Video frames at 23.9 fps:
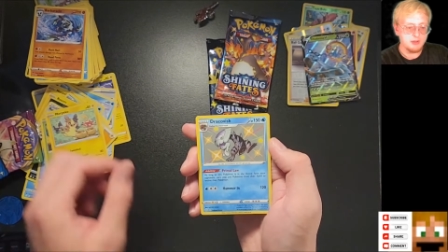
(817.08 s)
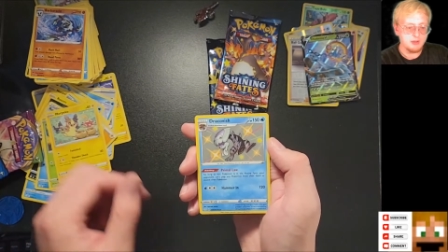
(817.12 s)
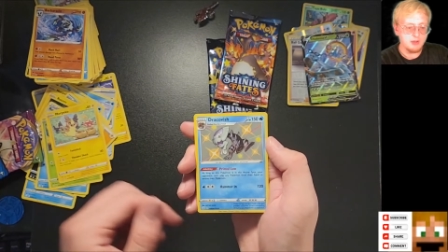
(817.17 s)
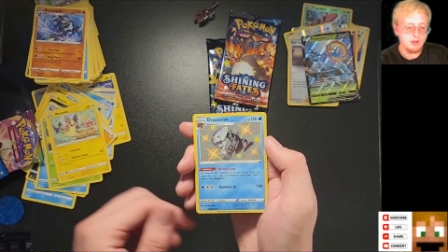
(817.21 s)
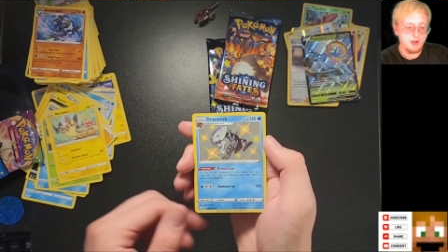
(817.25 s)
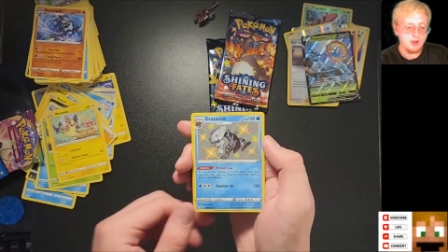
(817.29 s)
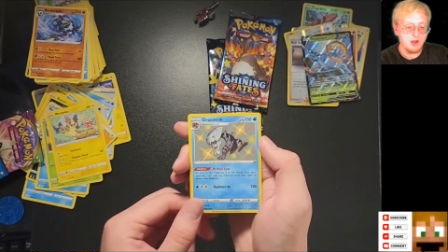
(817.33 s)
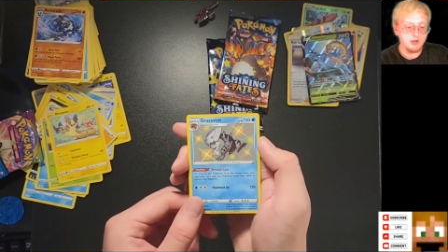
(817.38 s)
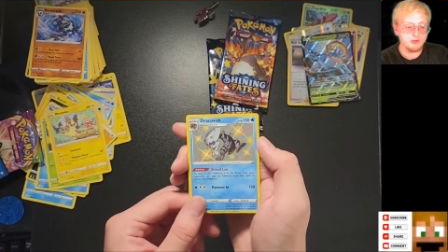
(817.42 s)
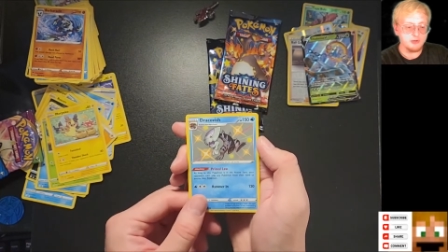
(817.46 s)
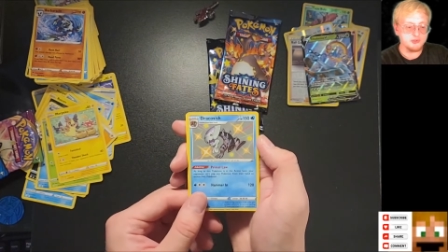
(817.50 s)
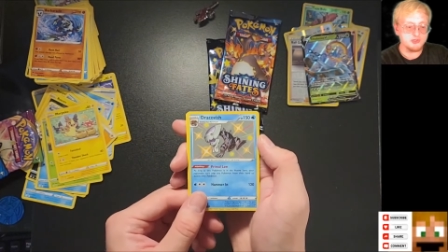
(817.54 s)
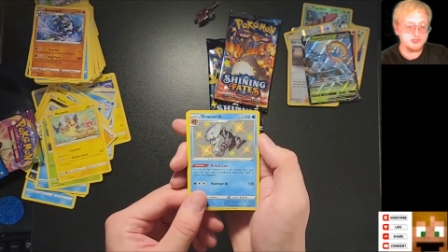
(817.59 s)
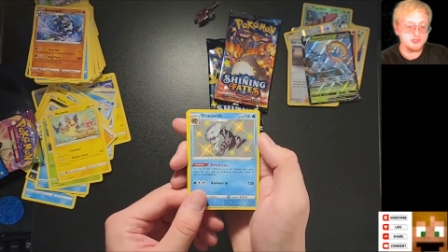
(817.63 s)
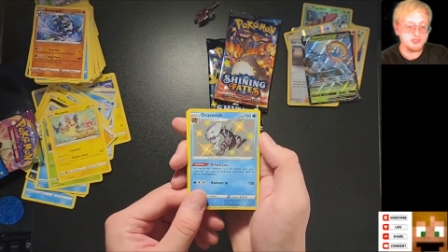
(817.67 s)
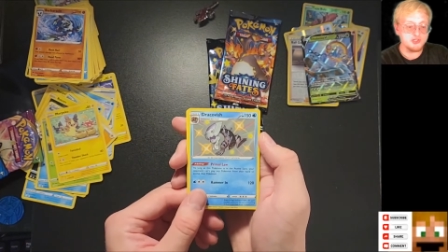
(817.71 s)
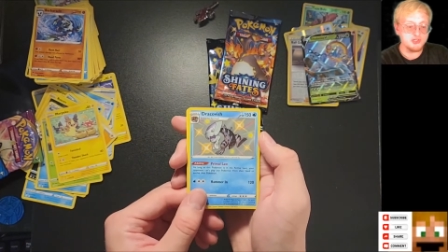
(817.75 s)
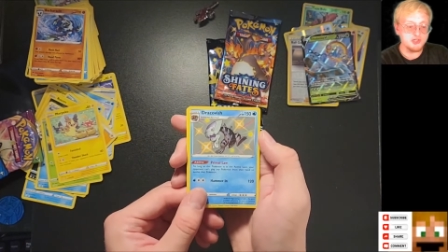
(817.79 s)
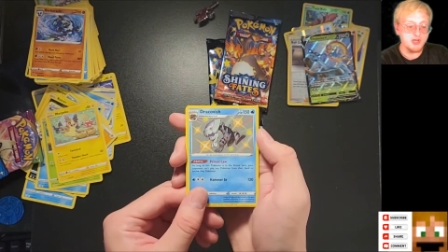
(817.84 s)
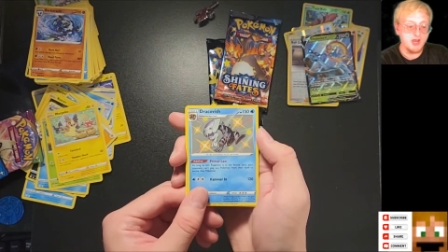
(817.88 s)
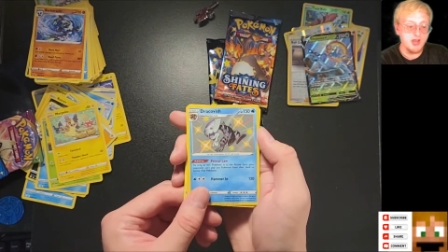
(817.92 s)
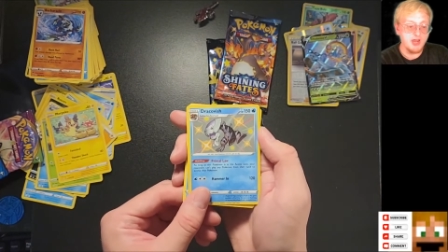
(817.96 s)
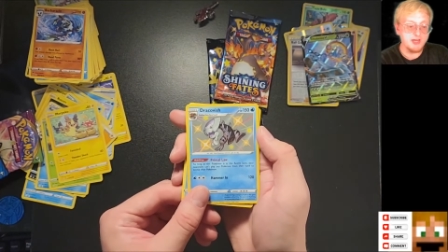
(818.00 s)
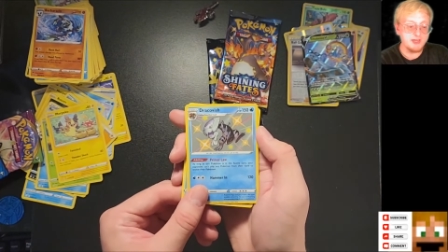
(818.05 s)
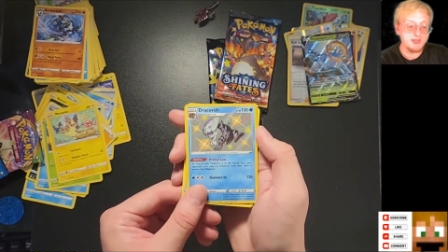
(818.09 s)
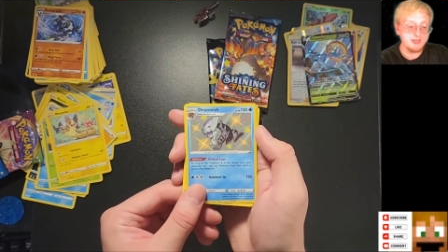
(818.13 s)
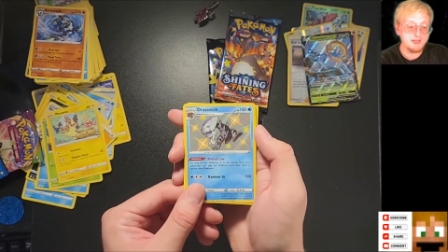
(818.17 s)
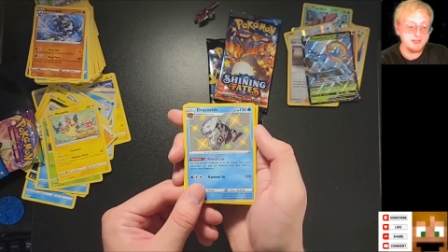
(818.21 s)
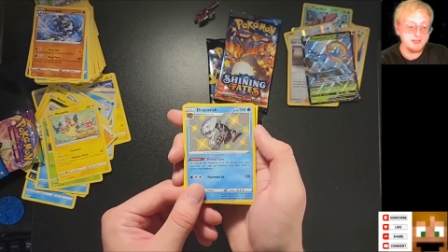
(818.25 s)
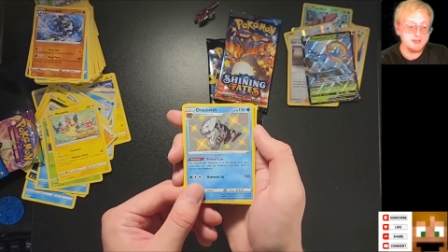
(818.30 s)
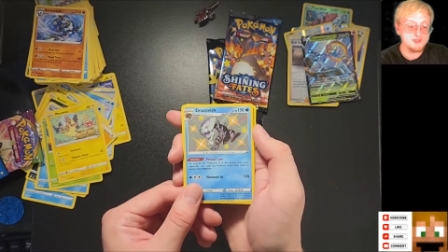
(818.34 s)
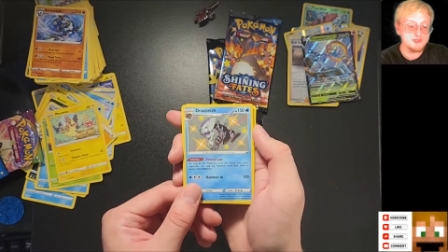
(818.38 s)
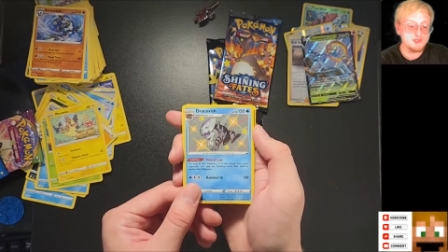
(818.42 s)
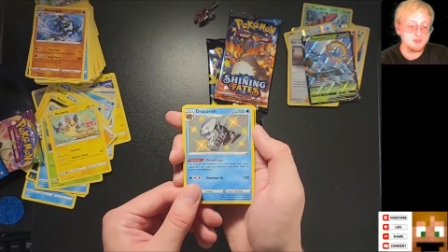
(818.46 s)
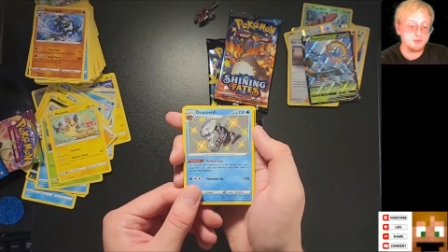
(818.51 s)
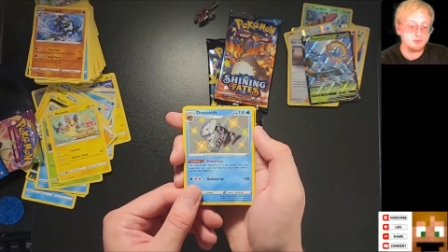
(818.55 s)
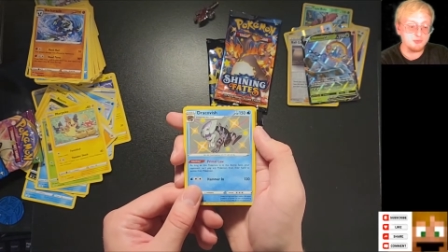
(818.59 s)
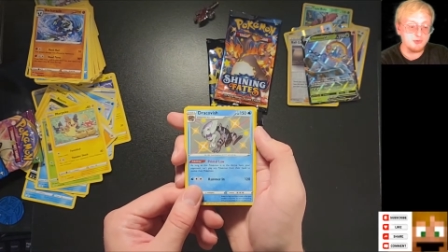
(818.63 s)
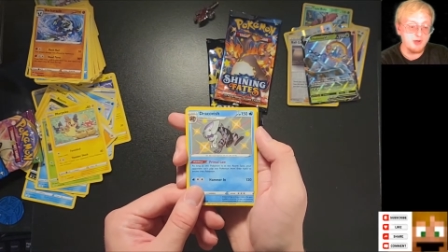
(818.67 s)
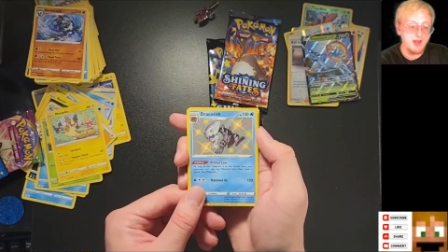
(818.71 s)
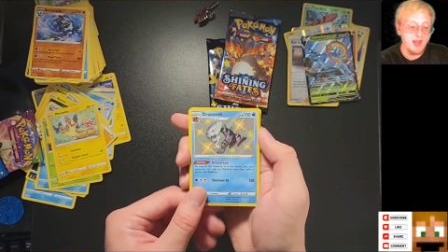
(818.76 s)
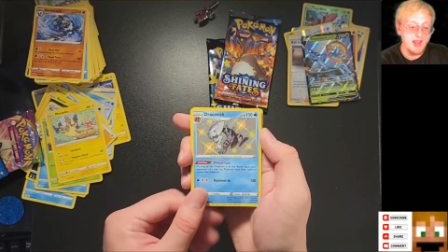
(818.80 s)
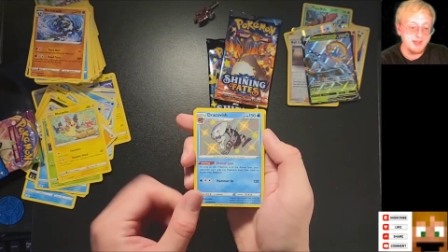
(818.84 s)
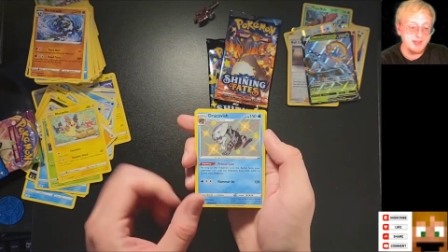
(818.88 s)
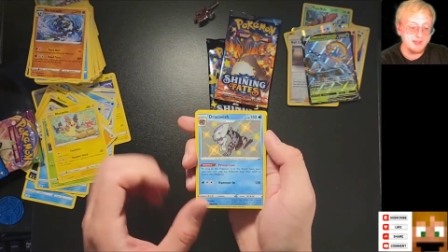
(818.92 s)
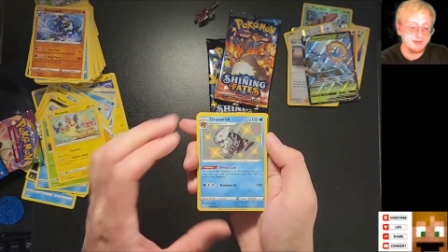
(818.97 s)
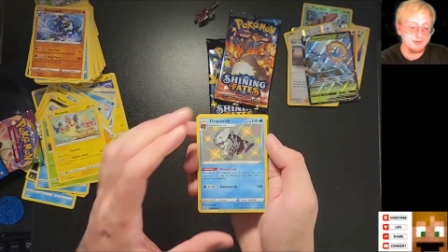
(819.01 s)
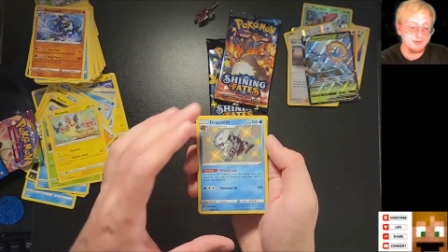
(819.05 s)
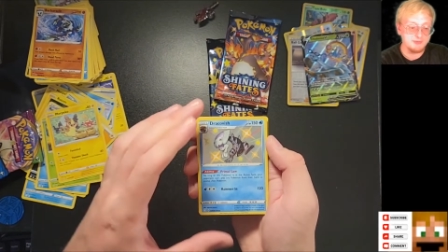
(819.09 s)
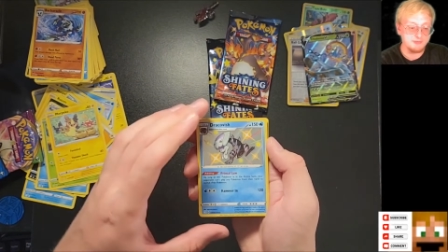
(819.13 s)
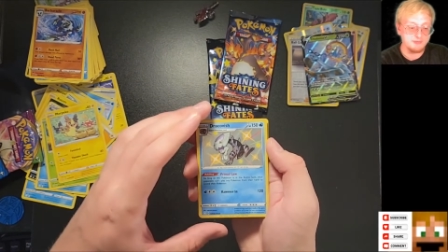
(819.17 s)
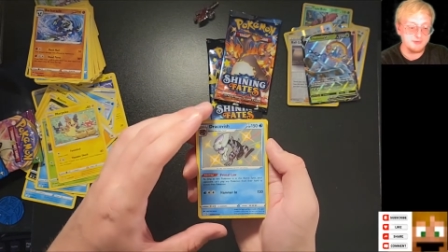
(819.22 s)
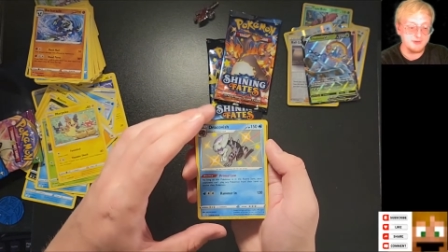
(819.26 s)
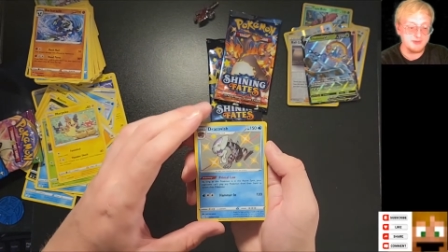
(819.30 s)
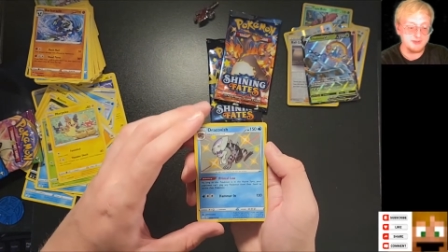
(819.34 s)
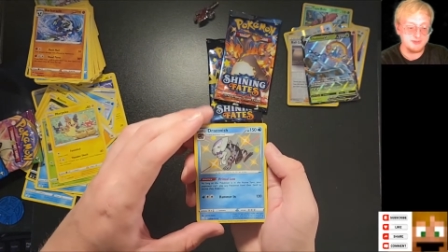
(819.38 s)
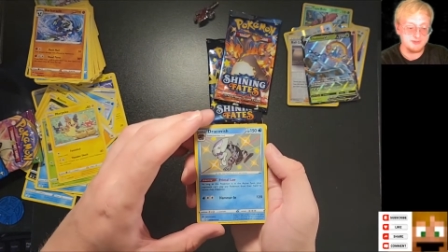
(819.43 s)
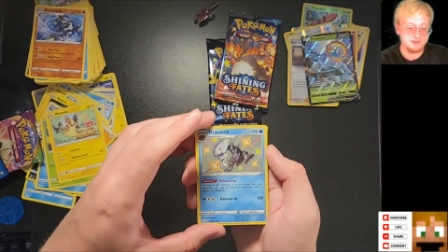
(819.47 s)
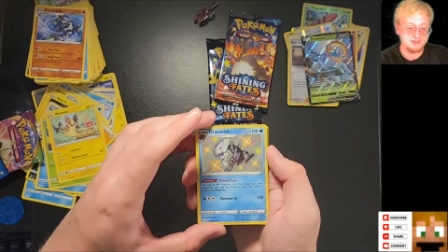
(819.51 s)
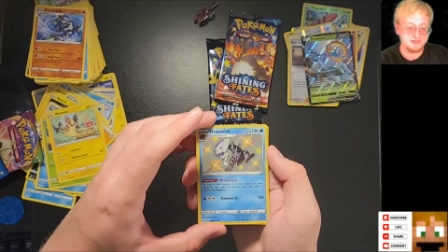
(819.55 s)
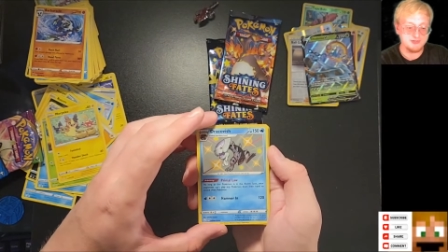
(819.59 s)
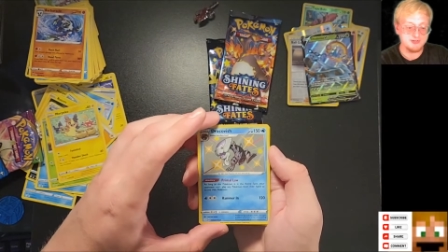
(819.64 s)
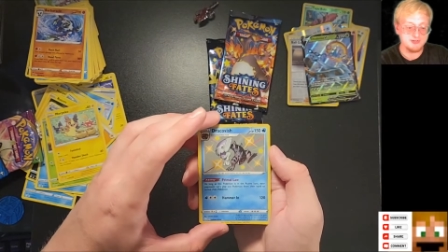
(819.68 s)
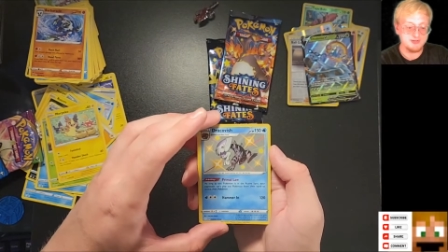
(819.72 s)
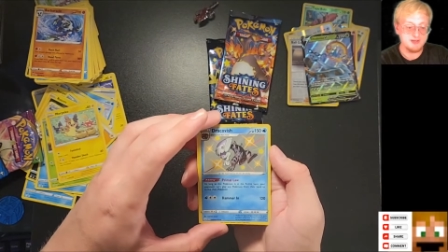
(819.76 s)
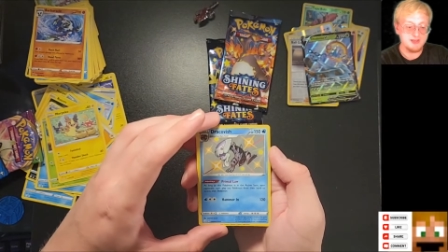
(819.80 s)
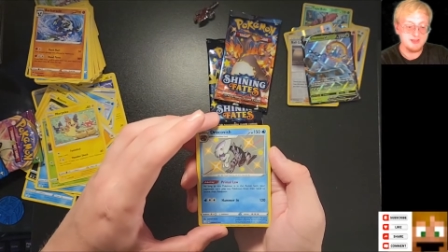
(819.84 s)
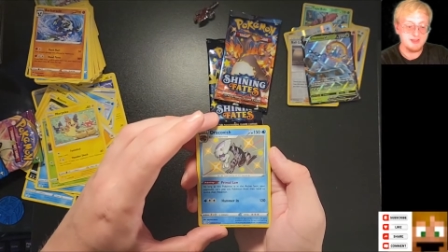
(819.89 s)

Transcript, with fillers: A shiny Dracovish.